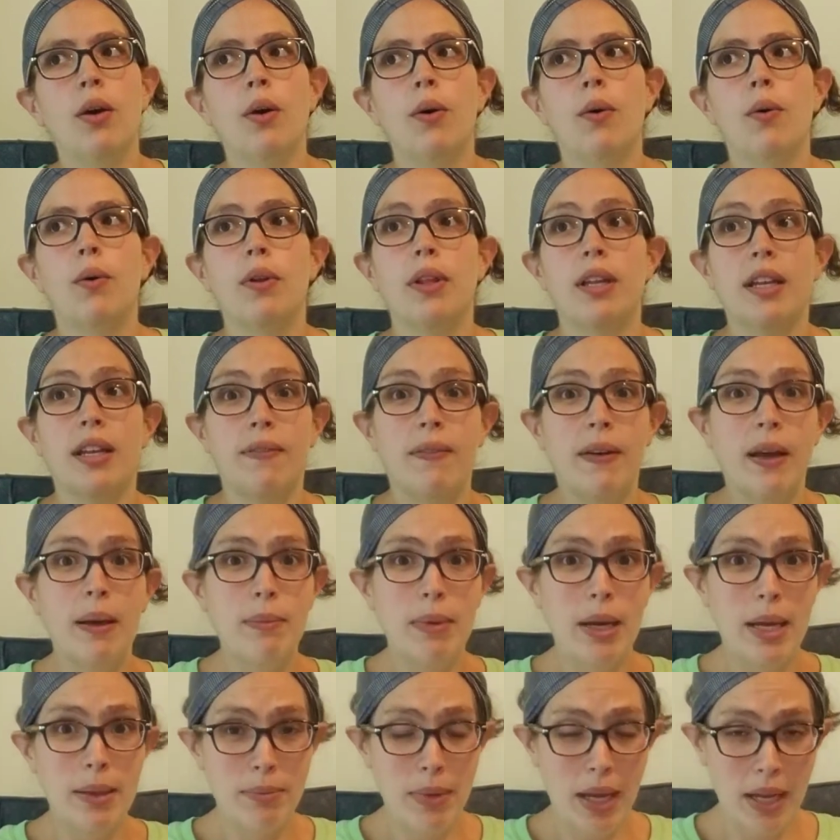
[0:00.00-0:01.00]
Or like if I'm
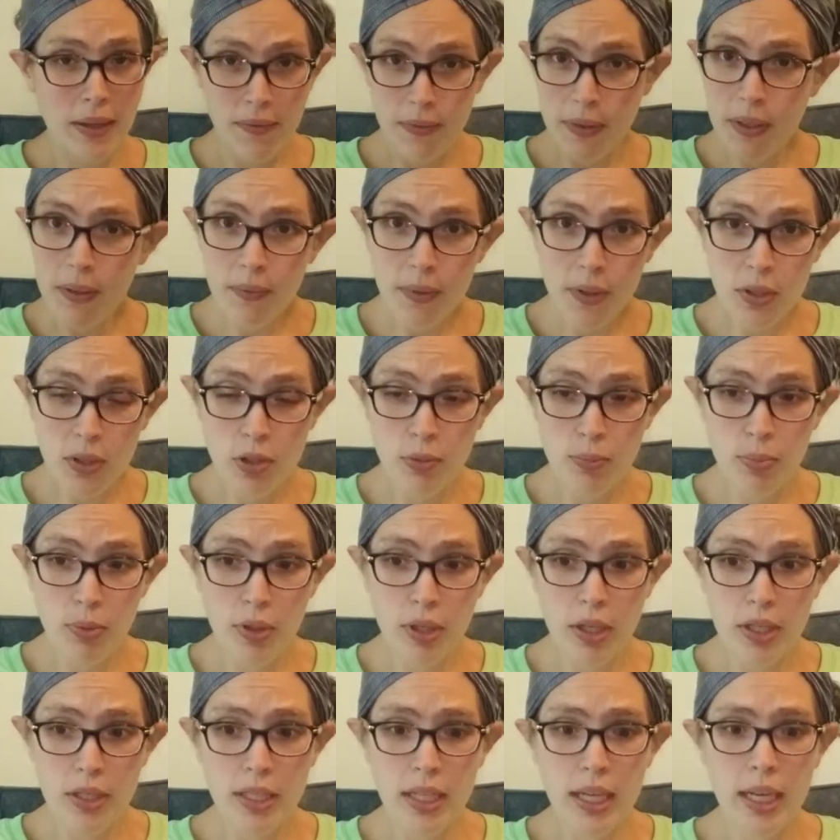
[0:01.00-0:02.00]
on my feet for a super
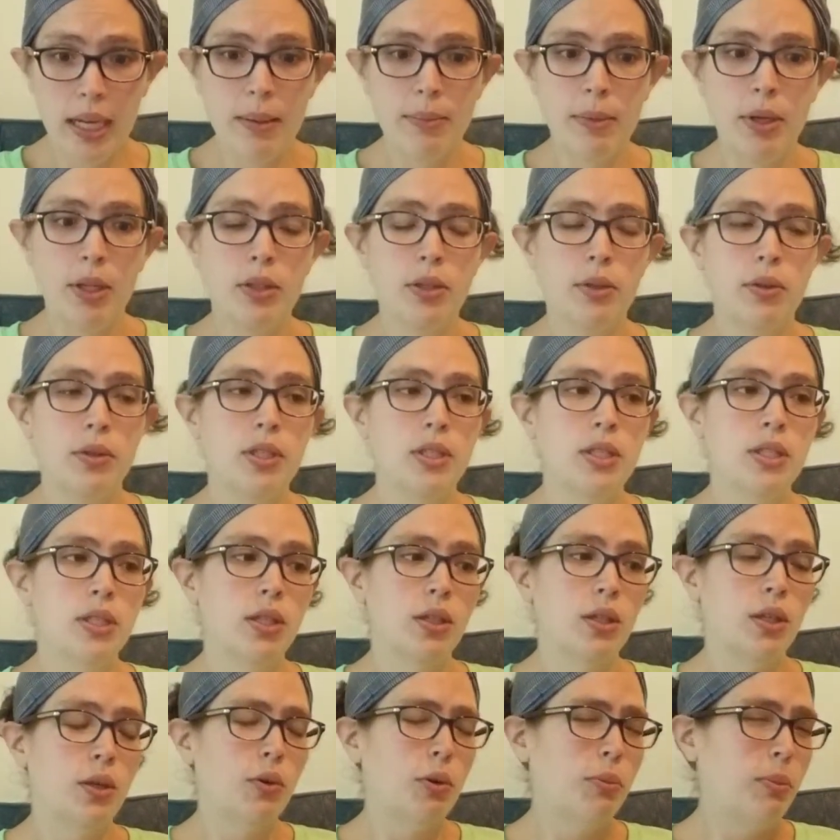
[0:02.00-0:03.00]
long time, I'll notice the
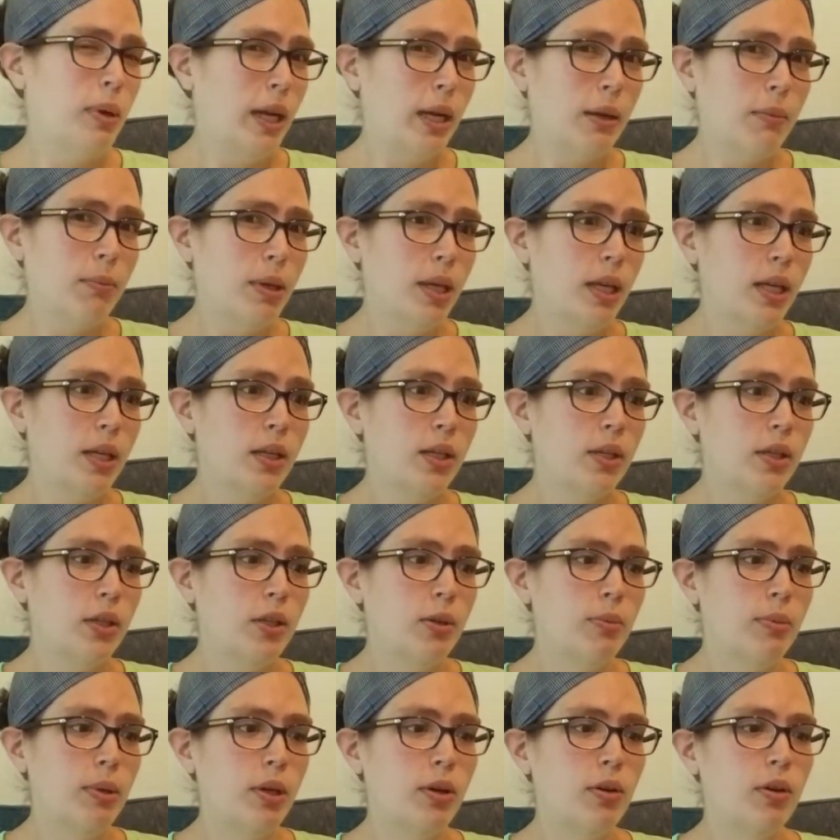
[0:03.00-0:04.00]
lower back pain a
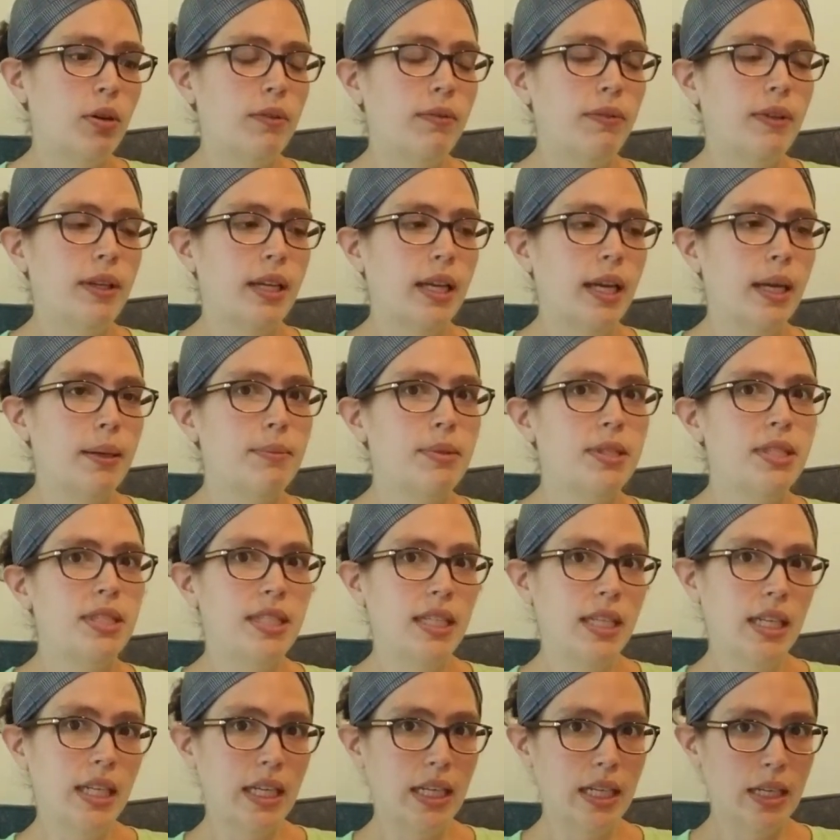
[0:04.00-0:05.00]
little bit. Or if like I'm
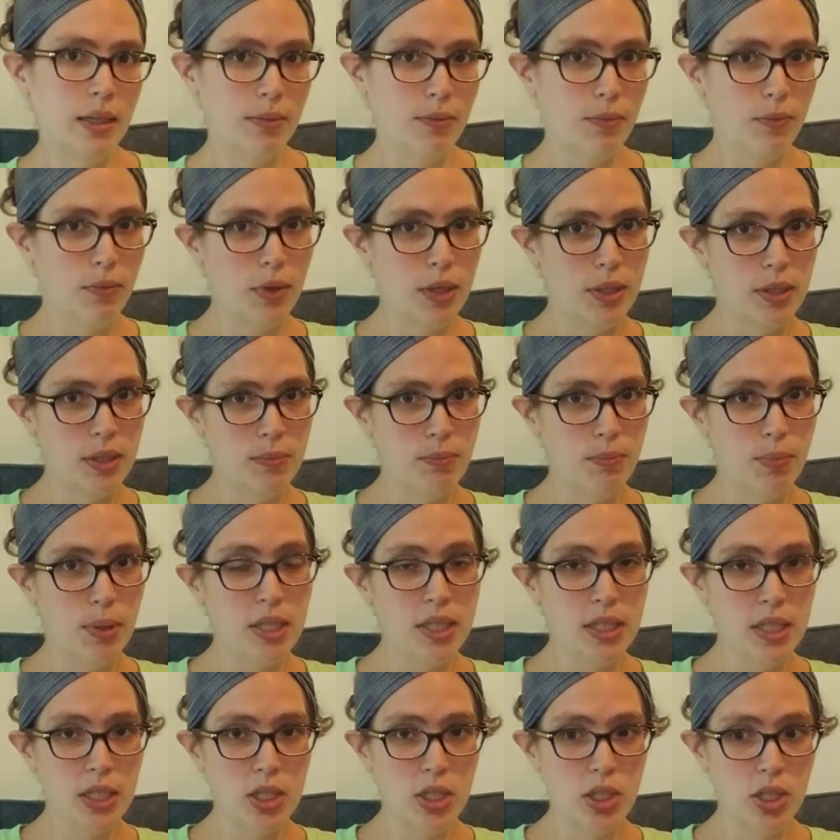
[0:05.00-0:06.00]
sitting in one
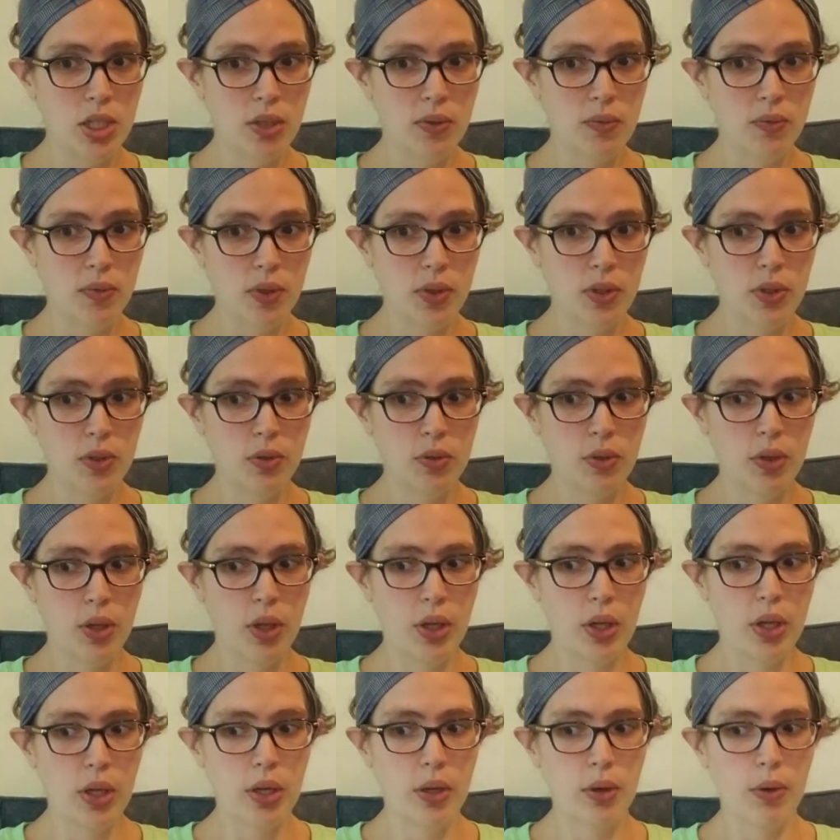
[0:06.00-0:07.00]
position for too
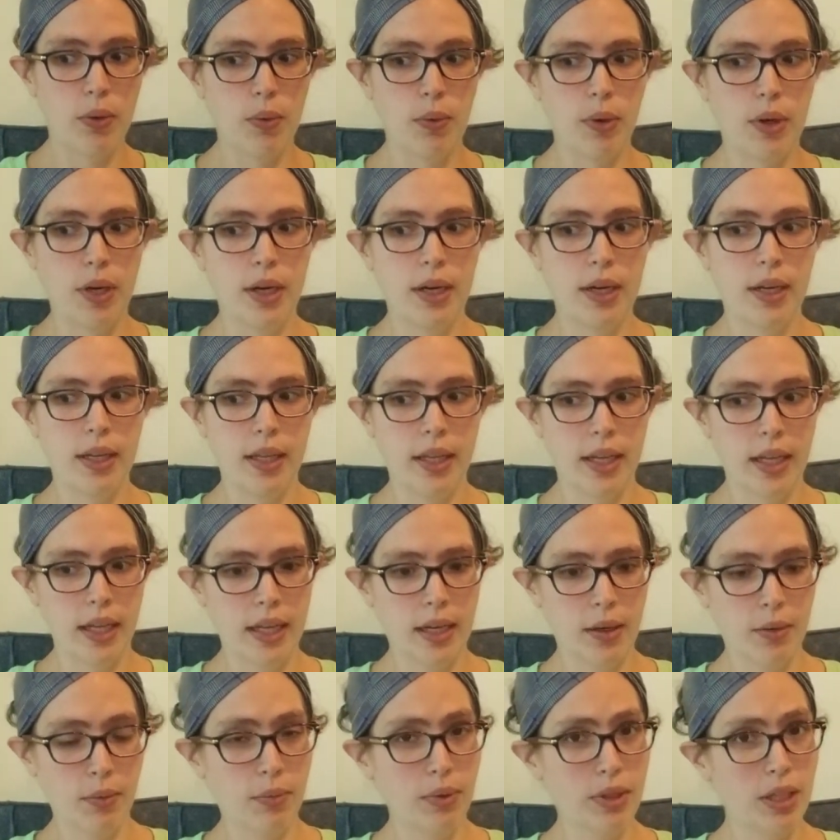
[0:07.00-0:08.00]
long, or like
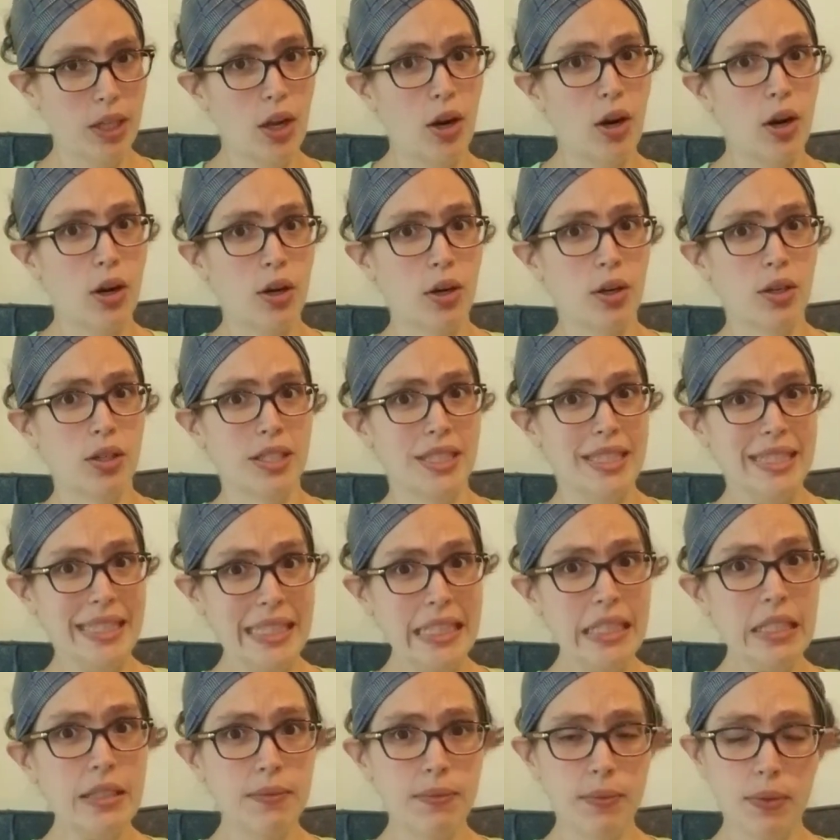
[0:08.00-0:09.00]
in a really hard
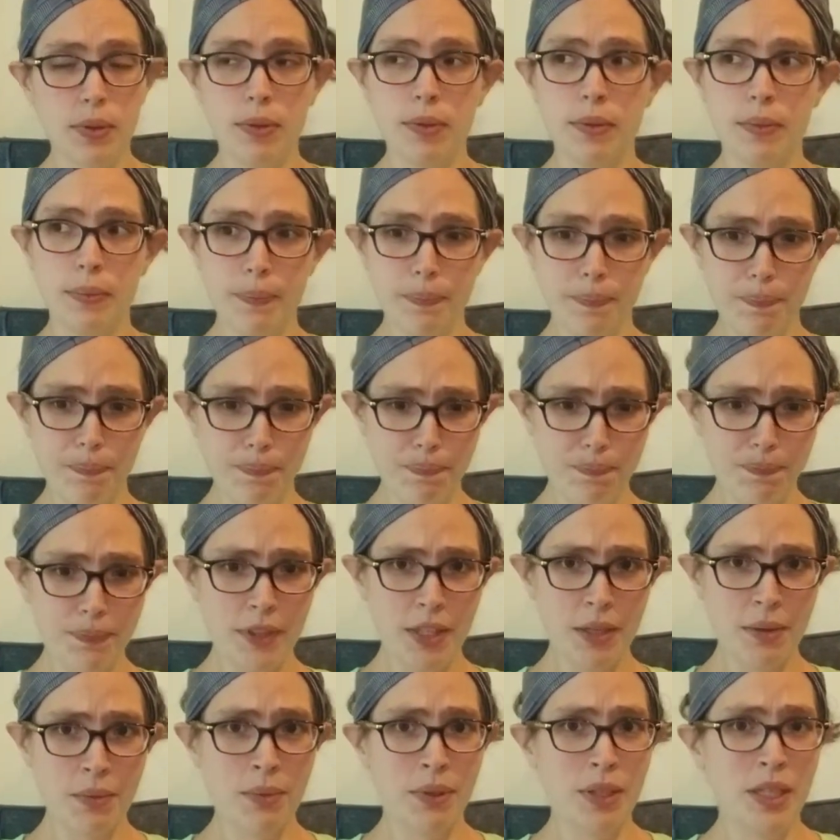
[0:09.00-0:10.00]
seat for
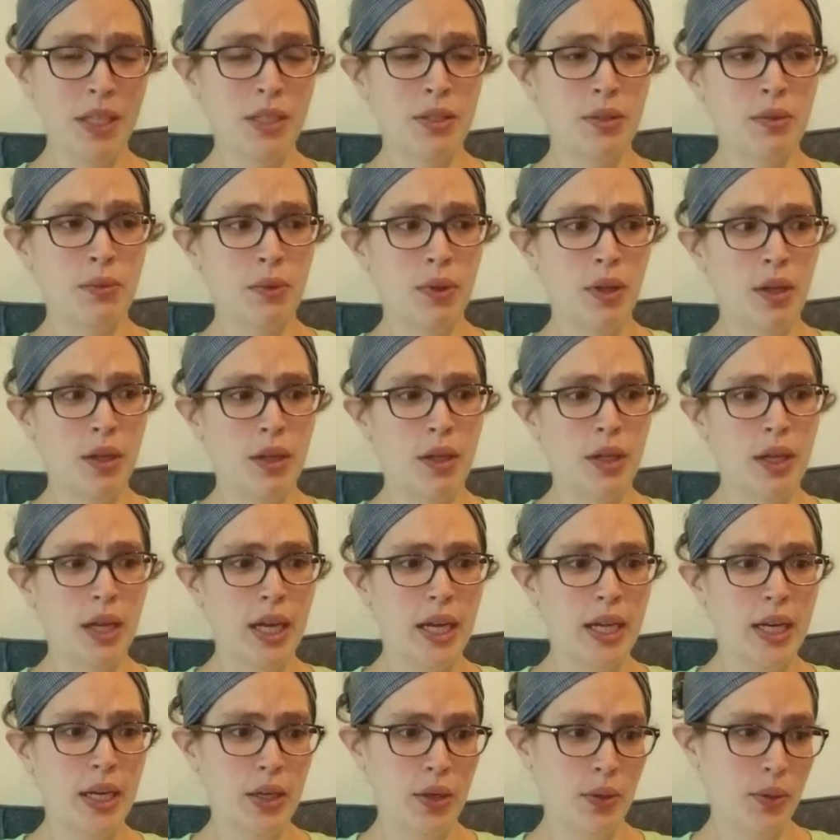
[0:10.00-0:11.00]
really too long, I'll
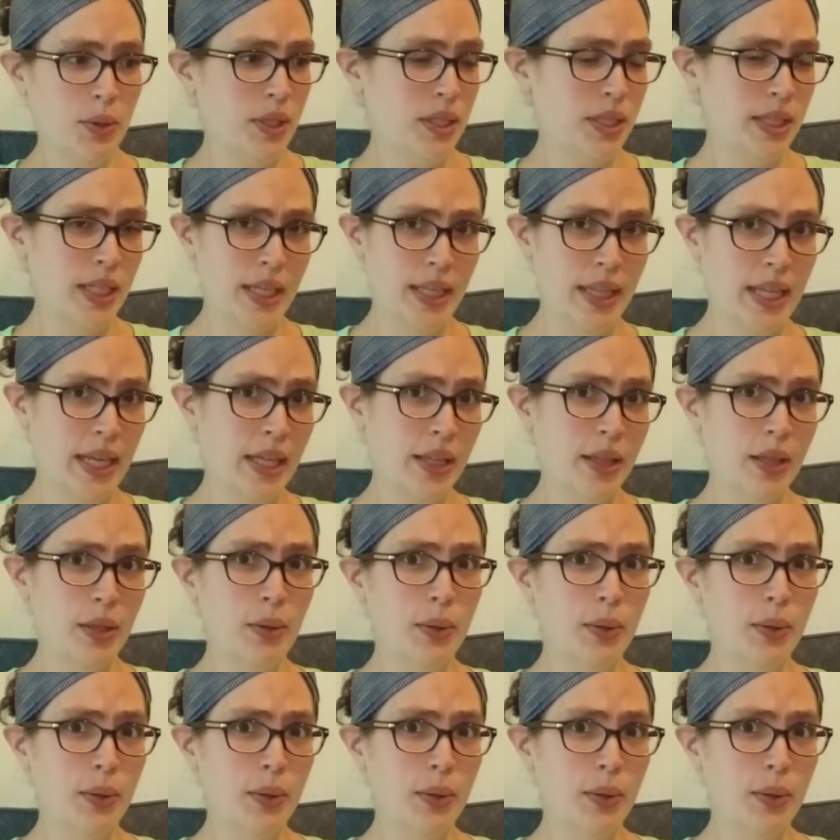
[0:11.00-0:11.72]
kind of notice like that